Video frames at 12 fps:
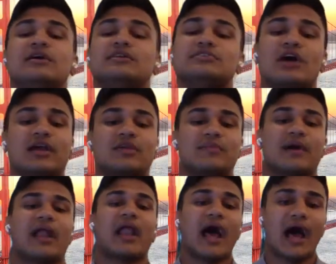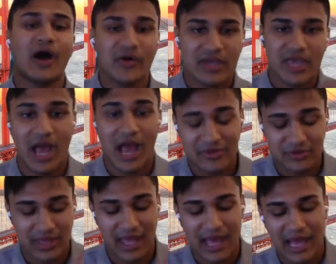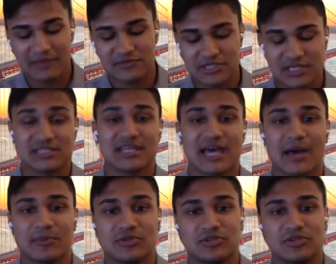talking about how do they have to adapt